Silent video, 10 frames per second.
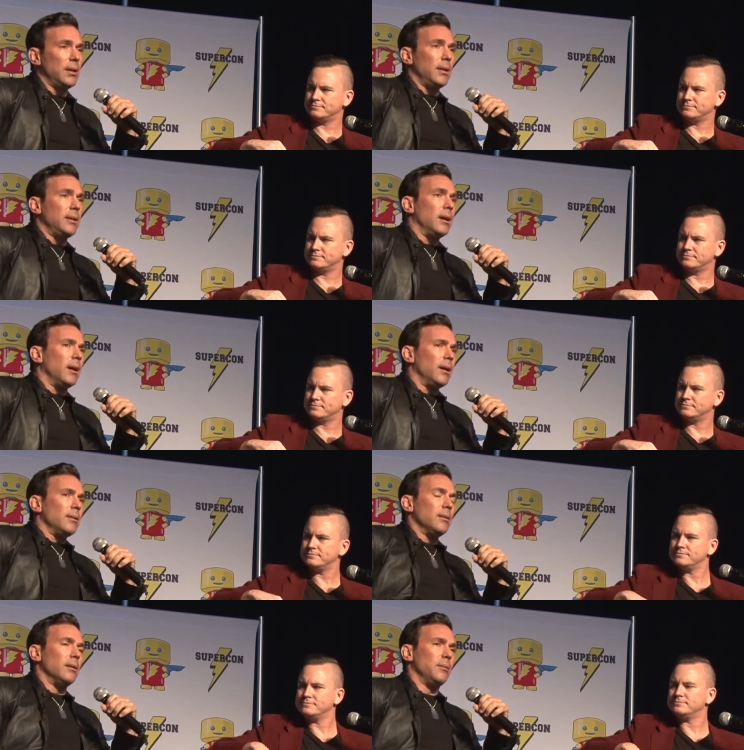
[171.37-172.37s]
Speaker 1: and uh,
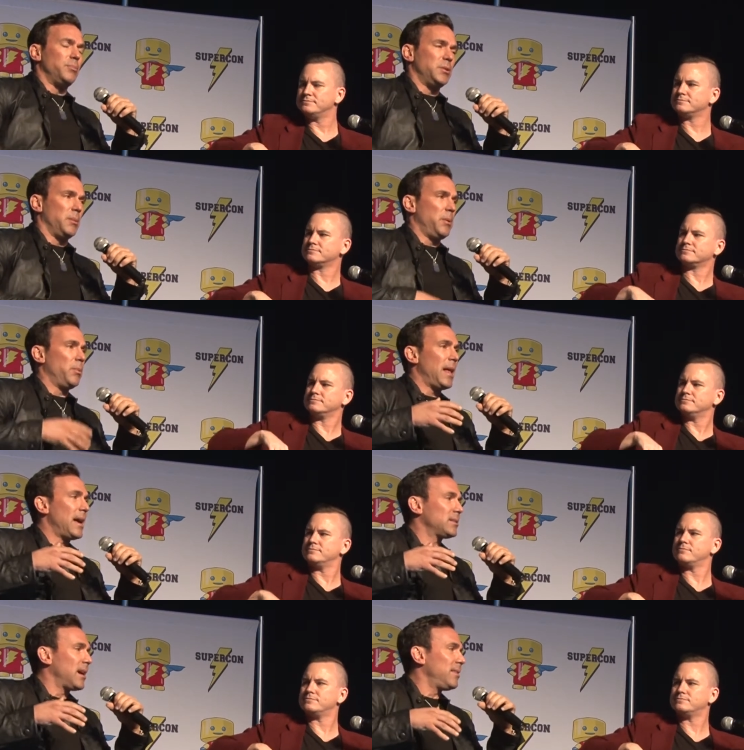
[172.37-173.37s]
some people
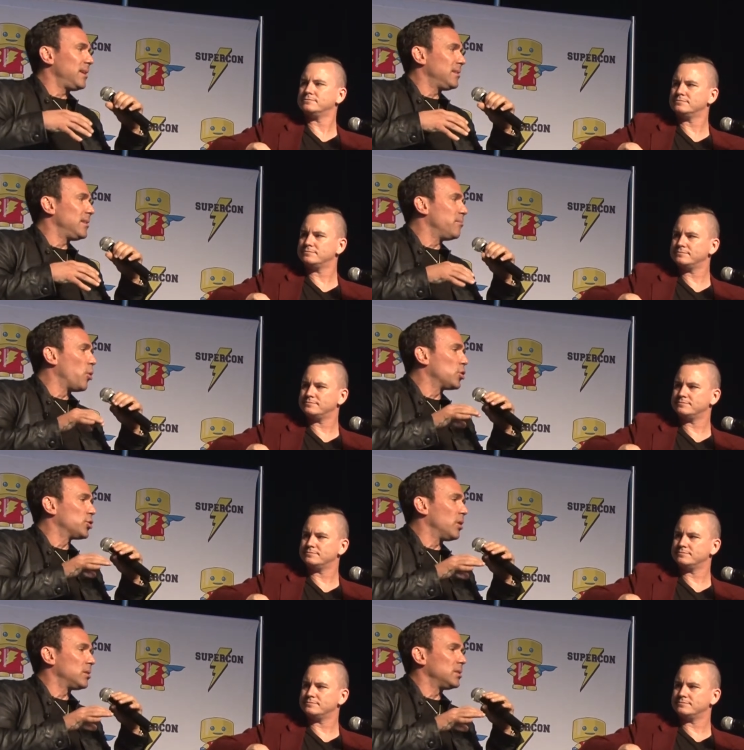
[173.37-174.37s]
ask, I think
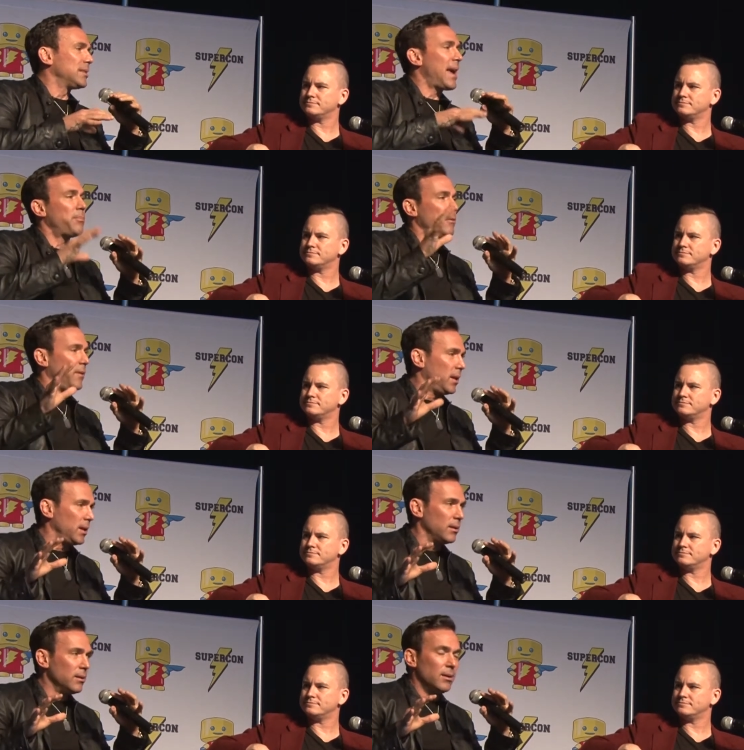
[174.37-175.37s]
martial arts is
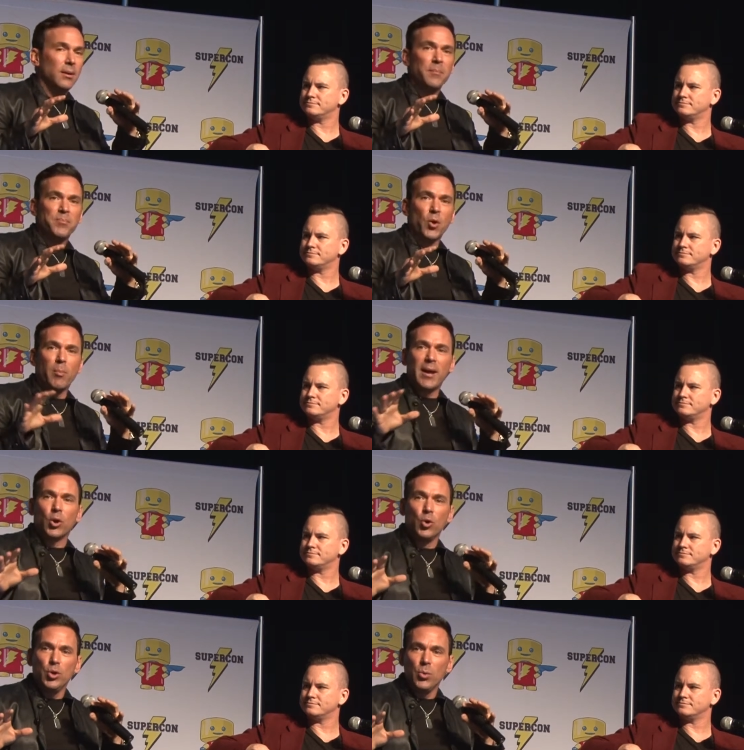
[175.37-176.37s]
captivating. No matter
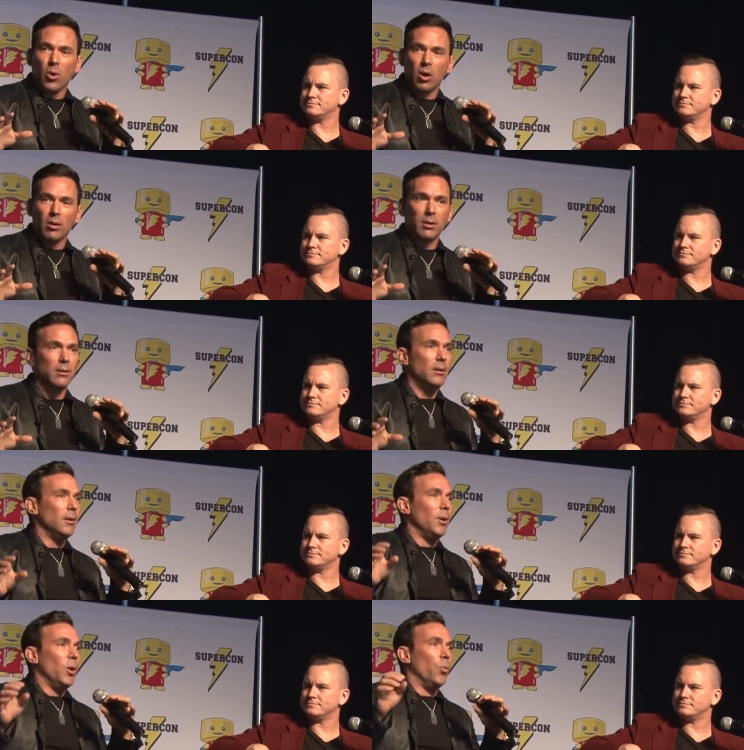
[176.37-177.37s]
who you are,
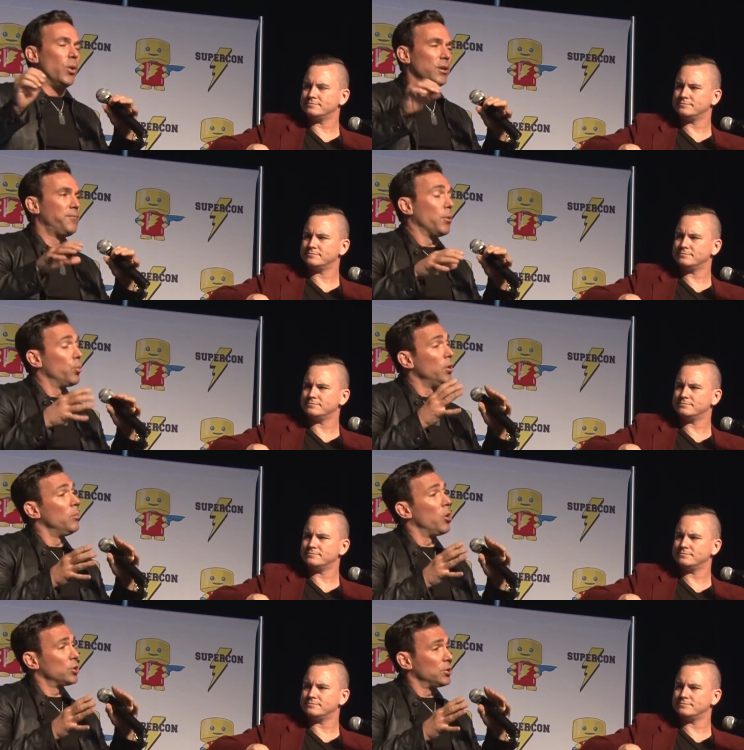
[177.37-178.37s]
where are you from? Real
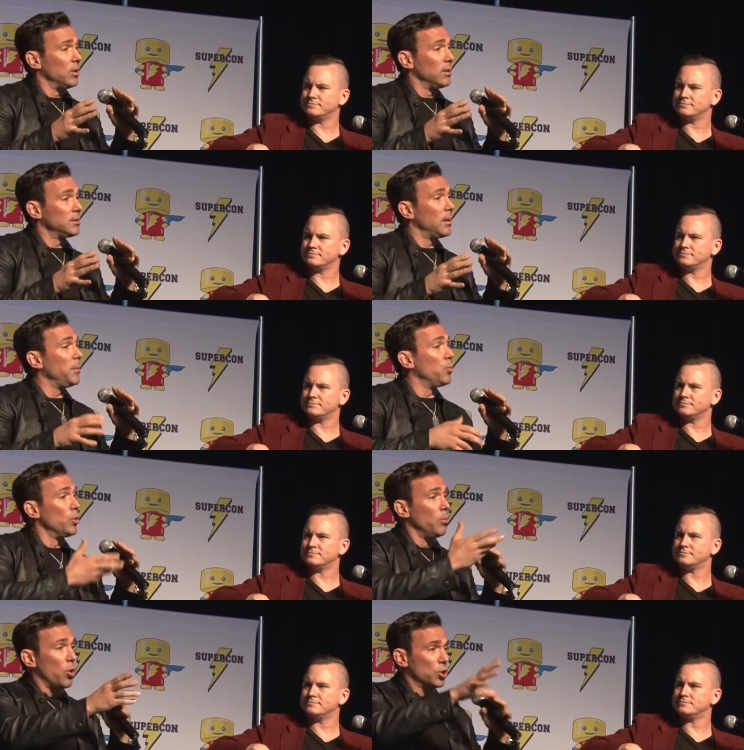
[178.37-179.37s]
martial arts. I mean,
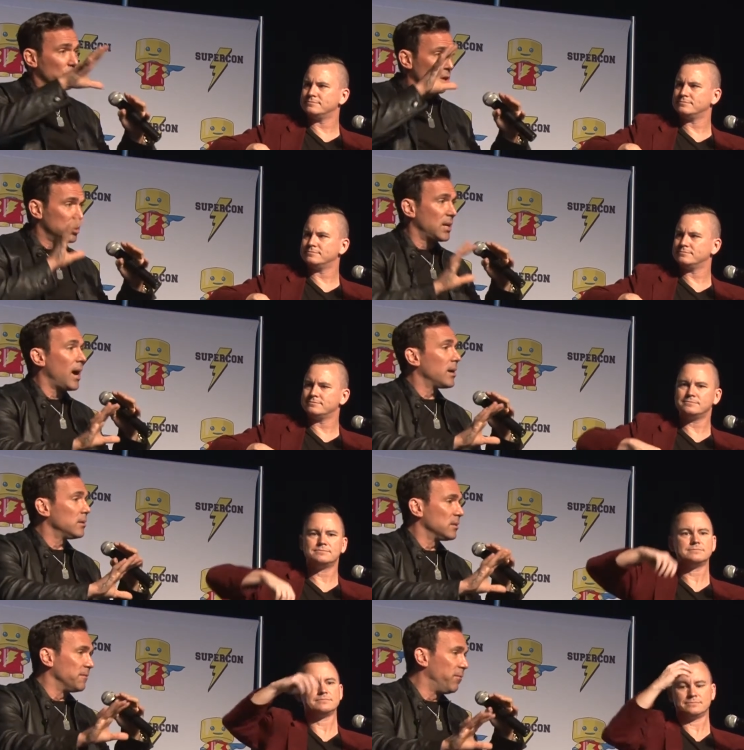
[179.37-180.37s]
real martial arts,
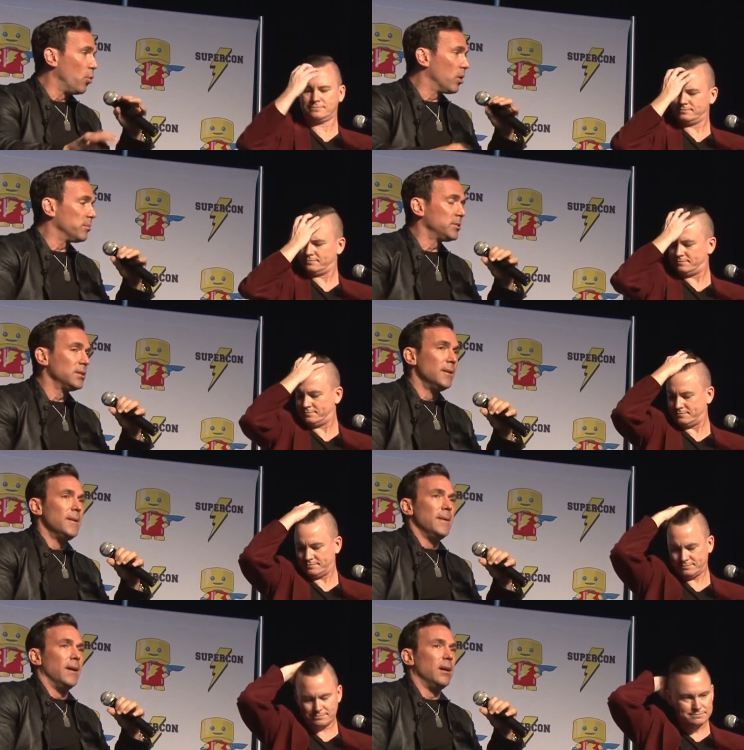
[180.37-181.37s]
katas and forms.
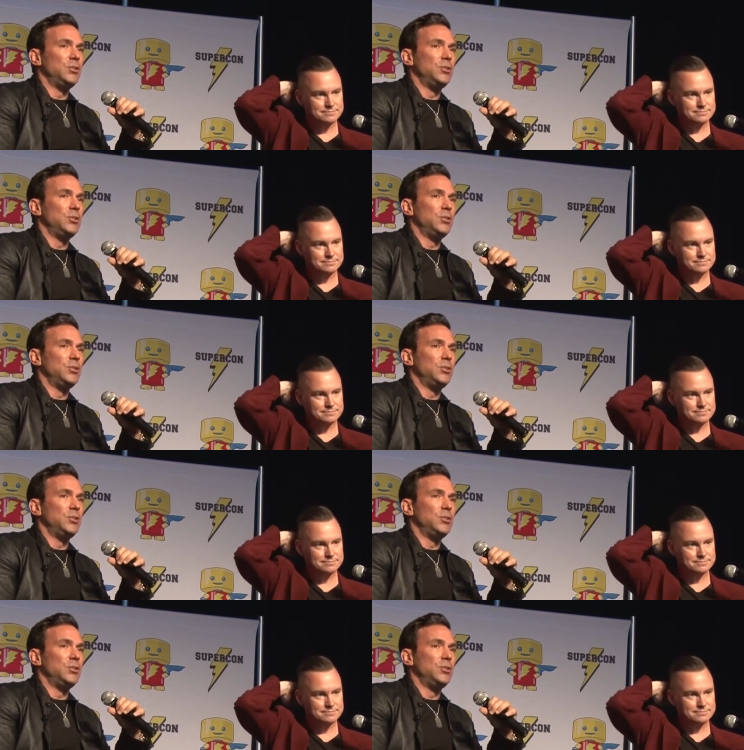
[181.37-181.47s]
Uh,